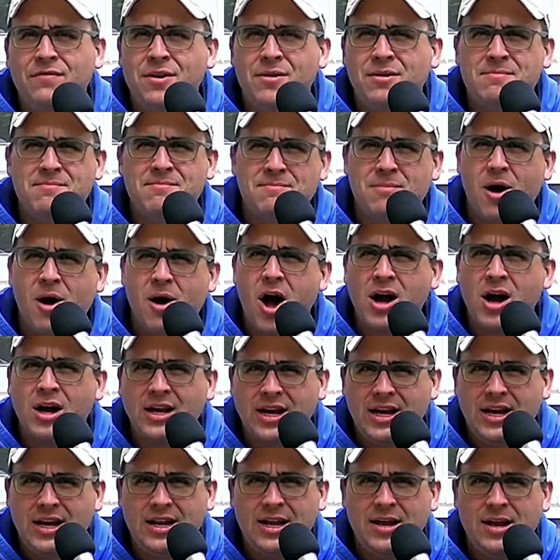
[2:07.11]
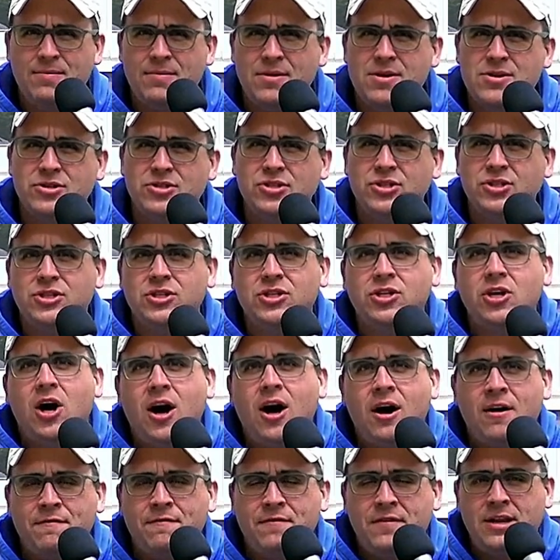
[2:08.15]
They're mocking him. They're
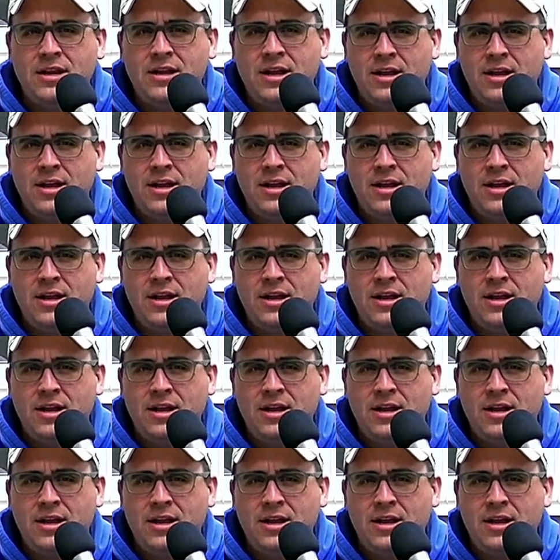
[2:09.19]
scoffing